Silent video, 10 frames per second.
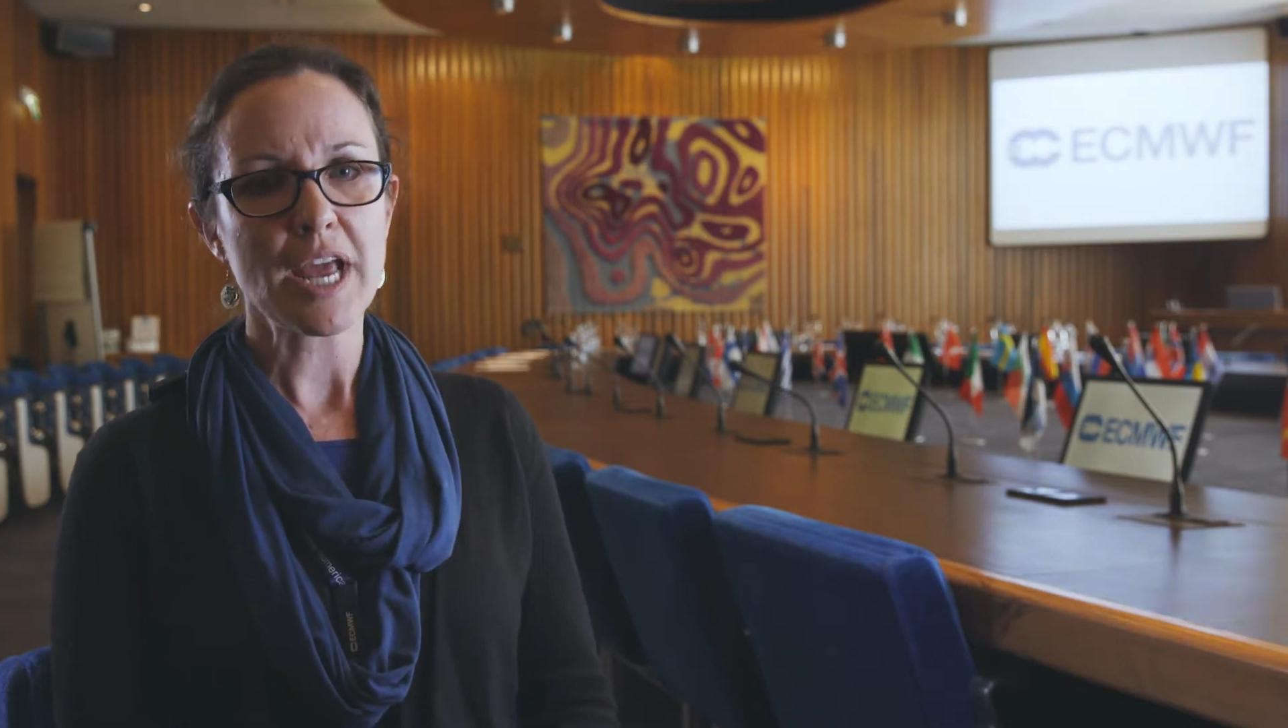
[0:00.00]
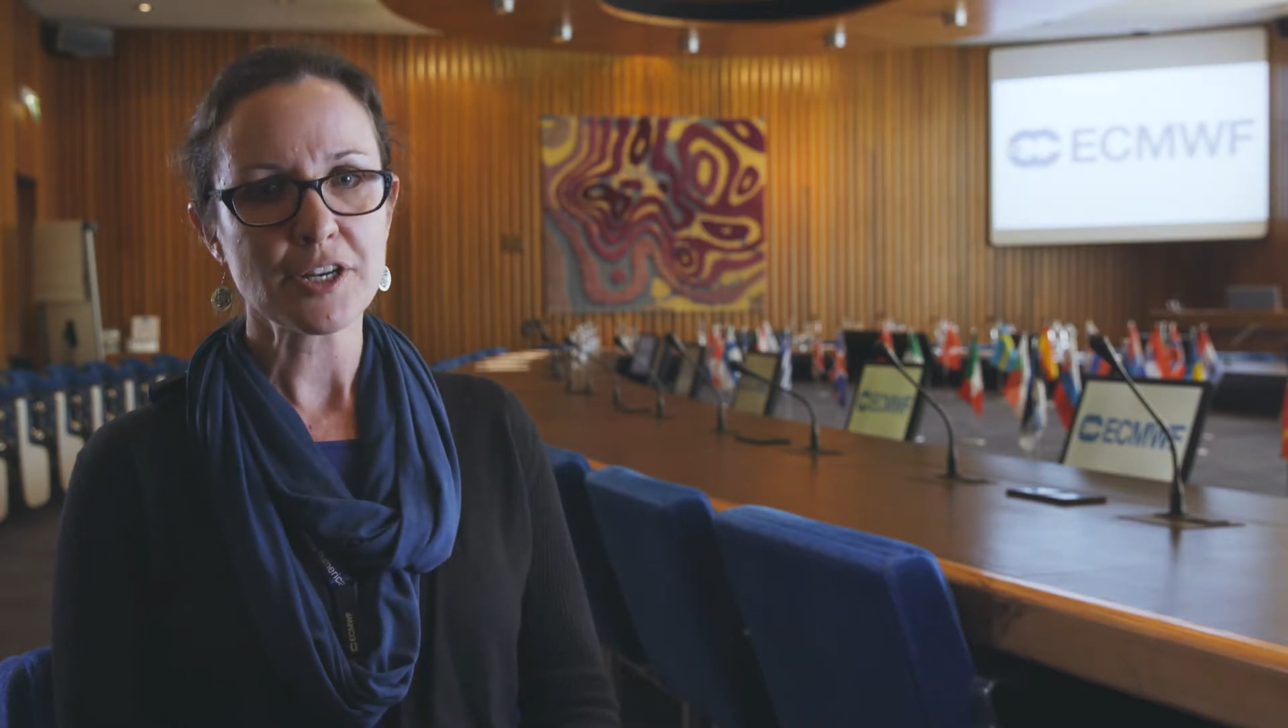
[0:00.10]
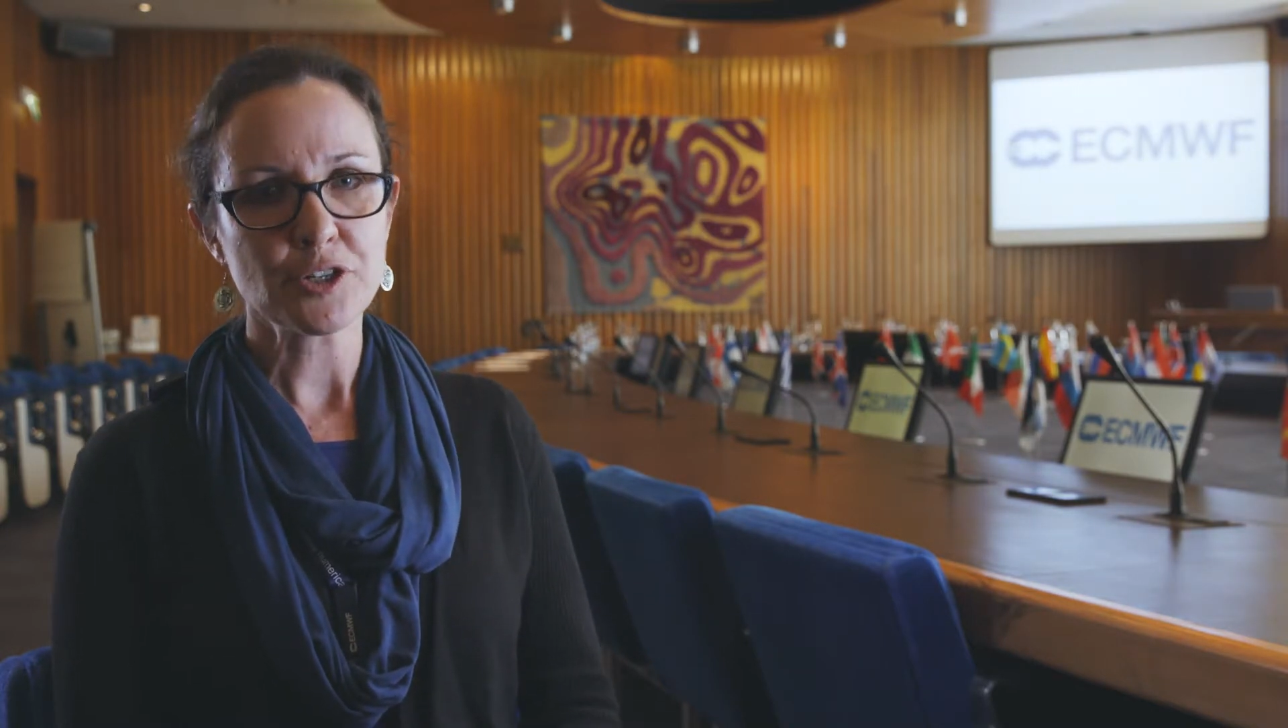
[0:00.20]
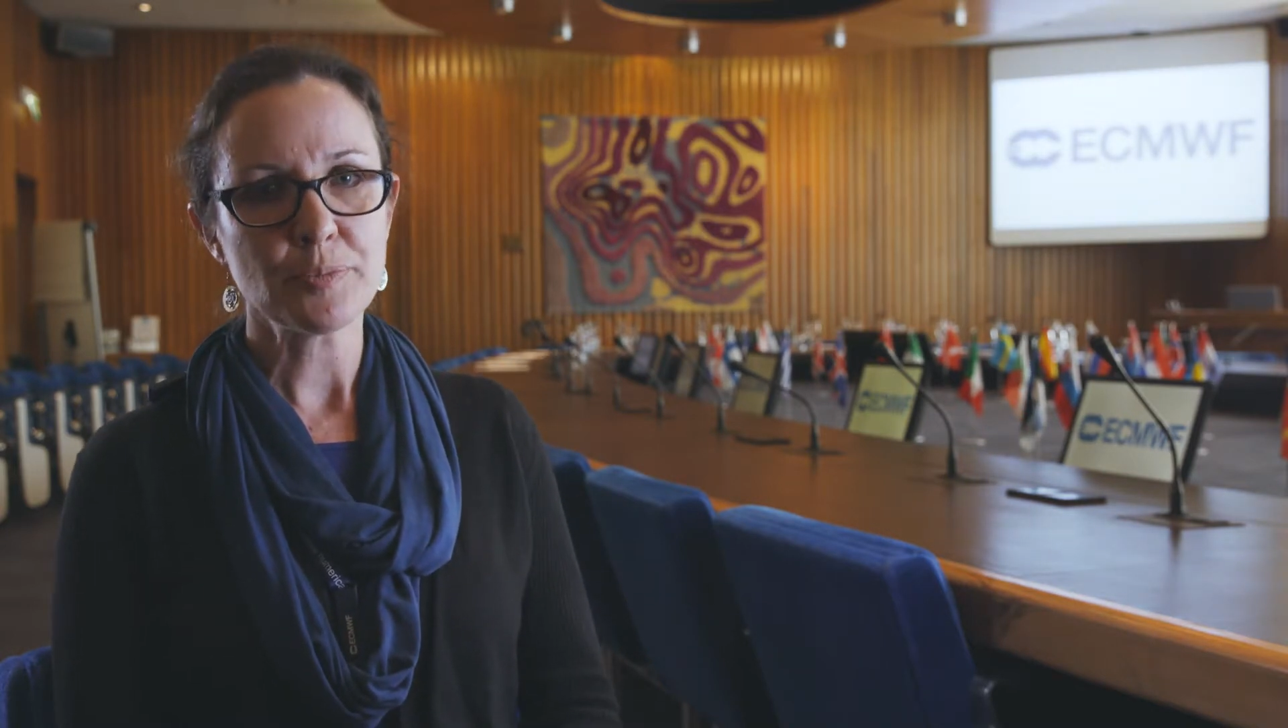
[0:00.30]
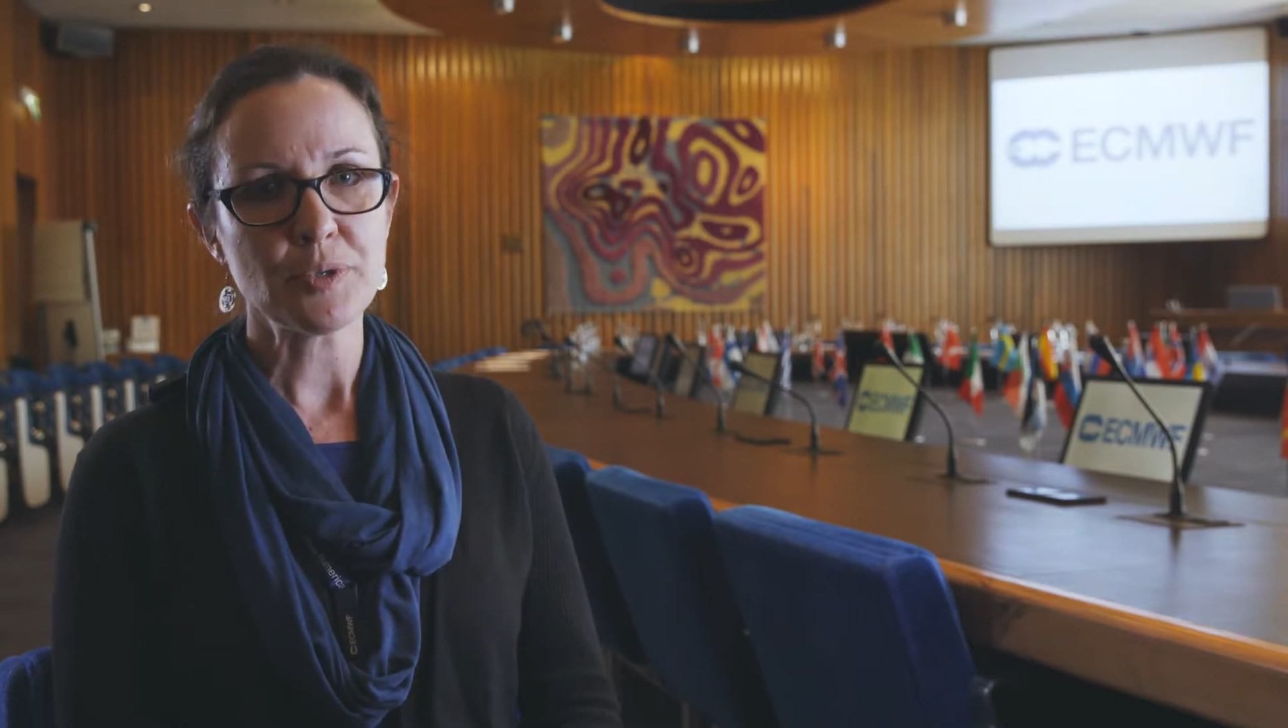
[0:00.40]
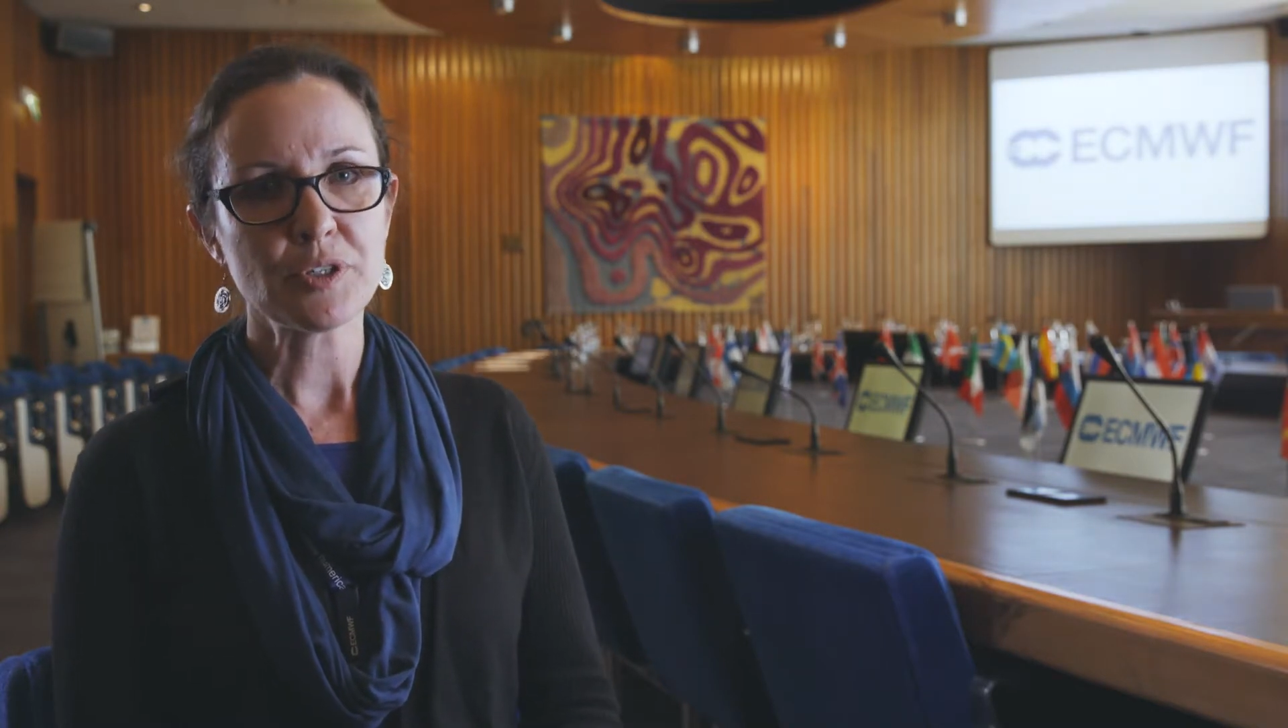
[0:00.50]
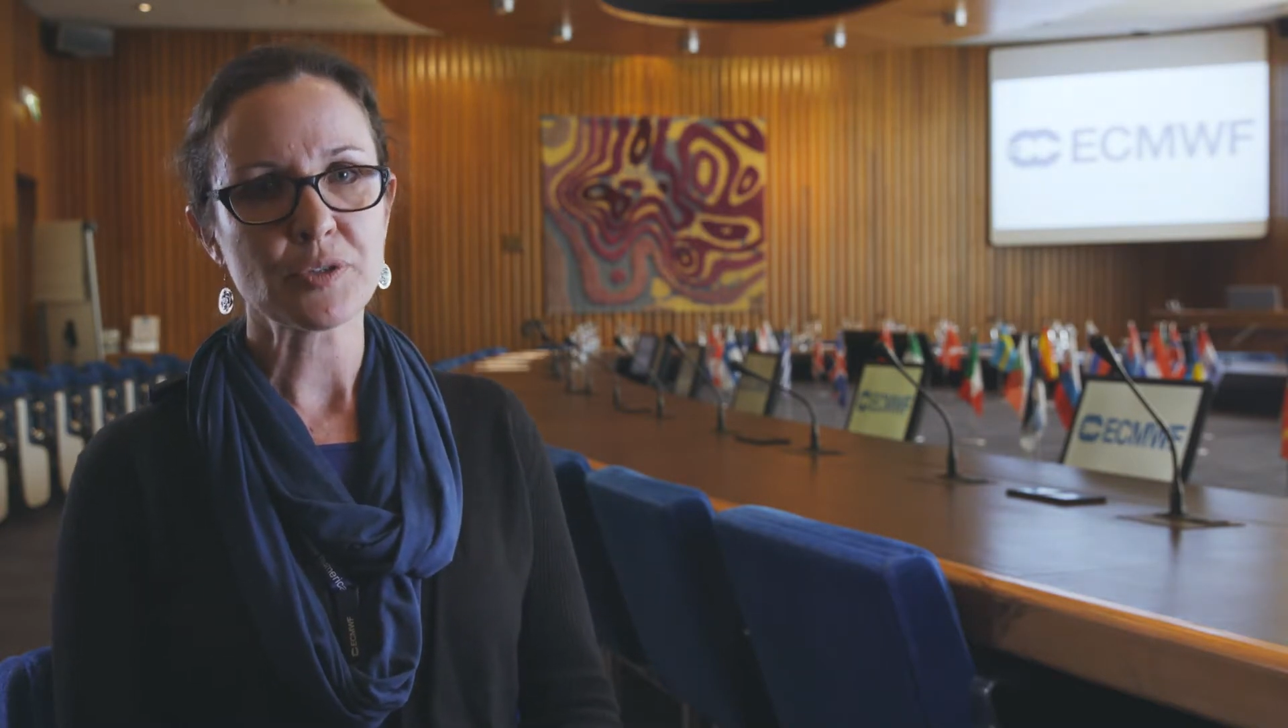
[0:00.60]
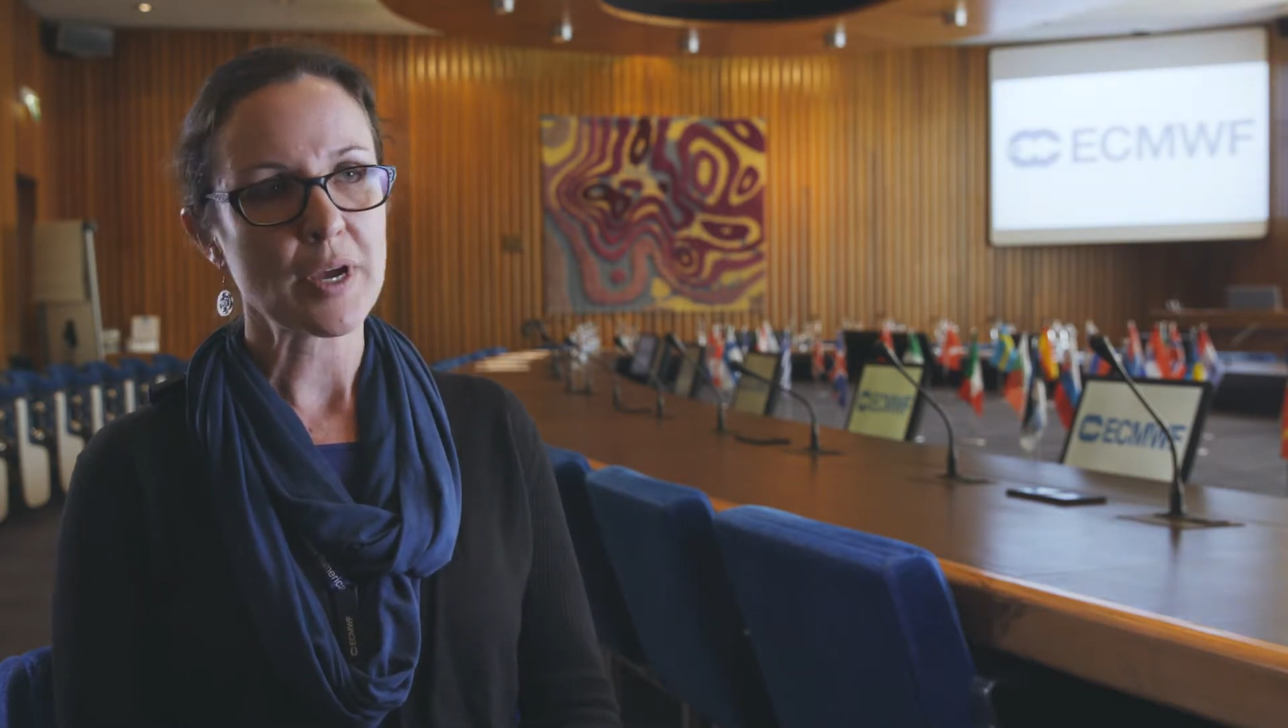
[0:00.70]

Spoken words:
attributes